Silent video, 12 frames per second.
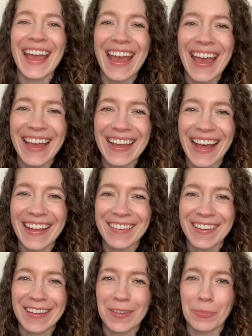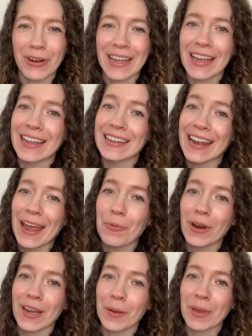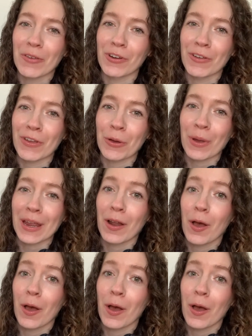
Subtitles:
Hey guys, it's Bree, and today we're going to be reviewing